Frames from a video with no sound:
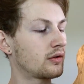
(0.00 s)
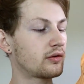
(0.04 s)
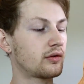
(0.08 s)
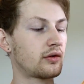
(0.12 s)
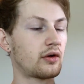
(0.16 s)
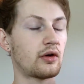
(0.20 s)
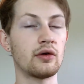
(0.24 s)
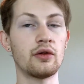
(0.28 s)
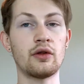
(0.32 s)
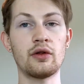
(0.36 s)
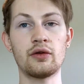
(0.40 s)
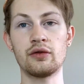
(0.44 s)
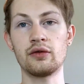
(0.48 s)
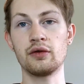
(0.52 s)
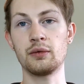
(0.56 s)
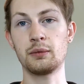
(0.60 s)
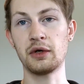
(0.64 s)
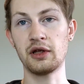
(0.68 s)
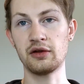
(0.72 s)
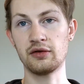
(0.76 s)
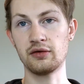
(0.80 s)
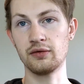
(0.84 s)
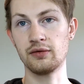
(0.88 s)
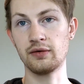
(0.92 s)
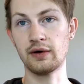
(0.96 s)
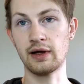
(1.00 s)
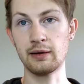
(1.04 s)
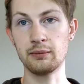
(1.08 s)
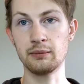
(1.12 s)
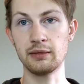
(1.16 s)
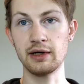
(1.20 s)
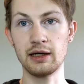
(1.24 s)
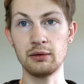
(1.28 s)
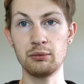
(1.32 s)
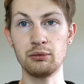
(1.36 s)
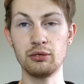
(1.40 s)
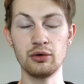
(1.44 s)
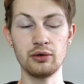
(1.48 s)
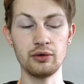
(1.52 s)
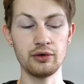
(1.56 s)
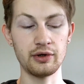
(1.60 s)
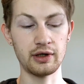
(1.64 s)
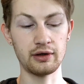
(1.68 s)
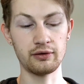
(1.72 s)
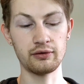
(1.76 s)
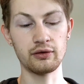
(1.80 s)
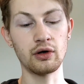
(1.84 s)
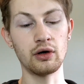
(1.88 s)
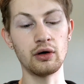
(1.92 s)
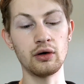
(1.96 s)
So this is a piece of flame maple that
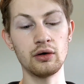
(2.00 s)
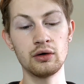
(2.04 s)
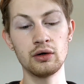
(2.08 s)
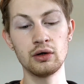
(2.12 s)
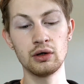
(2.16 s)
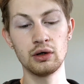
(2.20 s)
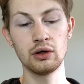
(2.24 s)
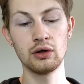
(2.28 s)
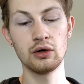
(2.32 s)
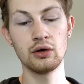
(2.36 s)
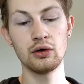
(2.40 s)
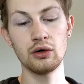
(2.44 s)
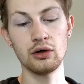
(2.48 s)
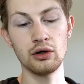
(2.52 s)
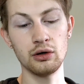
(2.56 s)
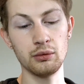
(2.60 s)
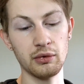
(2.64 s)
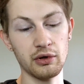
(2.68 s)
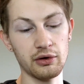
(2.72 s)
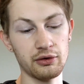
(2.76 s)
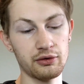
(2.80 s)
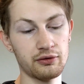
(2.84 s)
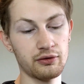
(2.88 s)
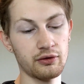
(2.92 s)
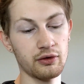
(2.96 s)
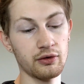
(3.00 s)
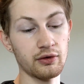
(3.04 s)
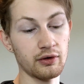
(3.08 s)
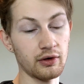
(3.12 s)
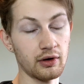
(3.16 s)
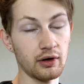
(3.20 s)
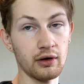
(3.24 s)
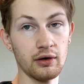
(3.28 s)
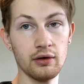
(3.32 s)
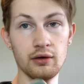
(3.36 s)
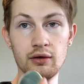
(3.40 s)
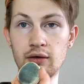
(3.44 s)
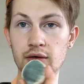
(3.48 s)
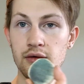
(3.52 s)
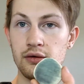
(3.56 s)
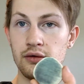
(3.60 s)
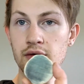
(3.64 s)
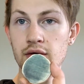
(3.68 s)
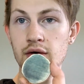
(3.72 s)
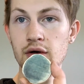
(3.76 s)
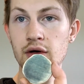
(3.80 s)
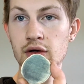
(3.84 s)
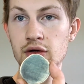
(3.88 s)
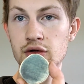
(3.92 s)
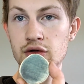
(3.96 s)
I've got almost to the
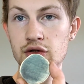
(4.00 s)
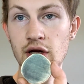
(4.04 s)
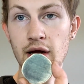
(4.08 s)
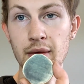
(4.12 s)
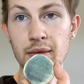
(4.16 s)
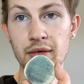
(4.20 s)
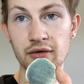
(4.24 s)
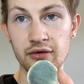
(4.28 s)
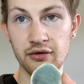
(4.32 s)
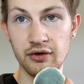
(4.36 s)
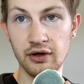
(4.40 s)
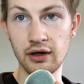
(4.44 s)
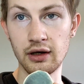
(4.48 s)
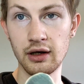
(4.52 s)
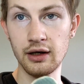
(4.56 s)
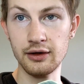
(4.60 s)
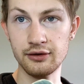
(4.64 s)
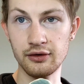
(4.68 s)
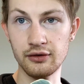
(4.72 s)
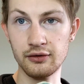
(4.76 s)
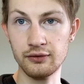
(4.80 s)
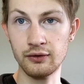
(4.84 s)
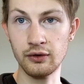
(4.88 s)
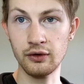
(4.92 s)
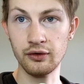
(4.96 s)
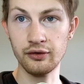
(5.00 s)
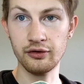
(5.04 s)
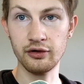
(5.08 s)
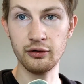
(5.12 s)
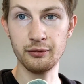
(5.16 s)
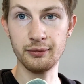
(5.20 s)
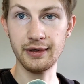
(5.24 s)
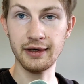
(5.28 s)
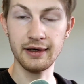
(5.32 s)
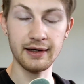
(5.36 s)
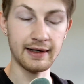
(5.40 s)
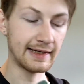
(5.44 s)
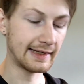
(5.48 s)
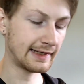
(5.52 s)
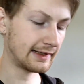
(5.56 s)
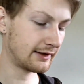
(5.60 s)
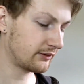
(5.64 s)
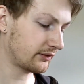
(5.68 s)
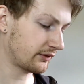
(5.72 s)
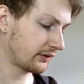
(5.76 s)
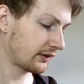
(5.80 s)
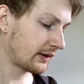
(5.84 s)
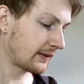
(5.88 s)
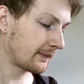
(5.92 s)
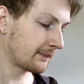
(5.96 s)
shape of the largest Forstner bit I
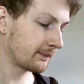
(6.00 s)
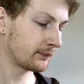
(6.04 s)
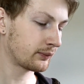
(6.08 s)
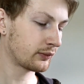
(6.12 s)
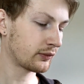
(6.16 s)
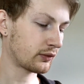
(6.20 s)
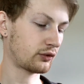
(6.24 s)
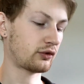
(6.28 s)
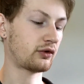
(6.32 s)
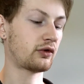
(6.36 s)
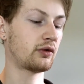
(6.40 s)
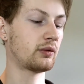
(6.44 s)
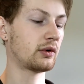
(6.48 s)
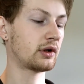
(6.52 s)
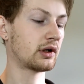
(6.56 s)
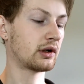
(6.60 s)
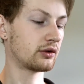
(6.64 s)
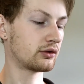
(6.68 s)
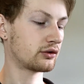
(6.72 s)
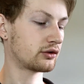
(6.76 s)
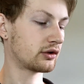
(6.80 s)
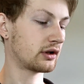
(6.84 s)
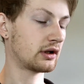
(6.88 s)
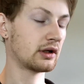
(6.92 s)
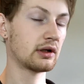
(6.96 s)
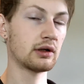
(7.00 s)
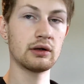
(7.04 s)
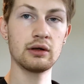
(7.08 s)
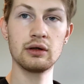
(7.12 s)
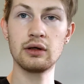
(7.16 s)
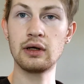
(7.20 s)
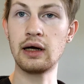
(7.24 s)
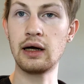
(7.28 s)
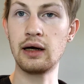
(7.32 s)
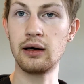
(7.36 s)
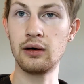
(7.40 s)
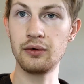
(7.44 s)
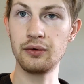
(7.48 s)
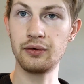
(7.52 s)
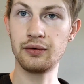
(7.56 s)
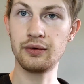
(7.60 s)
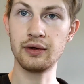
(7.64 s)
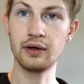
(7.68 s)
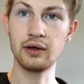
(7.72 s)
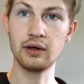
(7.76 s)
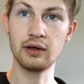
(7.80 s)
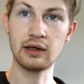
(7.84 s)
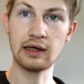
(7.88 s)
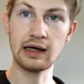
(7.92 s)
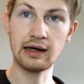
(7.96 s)
have, which is what I'll drill out
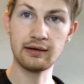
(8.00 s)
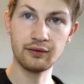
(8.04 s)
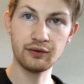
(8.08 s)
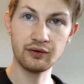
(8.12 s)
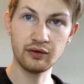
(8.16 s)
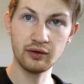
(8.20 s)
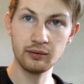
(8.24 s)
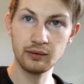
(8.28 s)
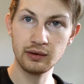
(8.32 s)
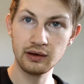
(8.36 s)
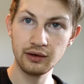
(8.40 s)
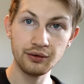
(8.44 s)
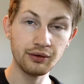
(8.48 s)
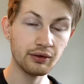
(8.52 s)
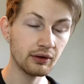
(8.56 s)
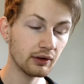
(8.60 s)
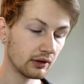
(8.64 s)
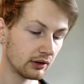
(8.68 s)
the cavity with.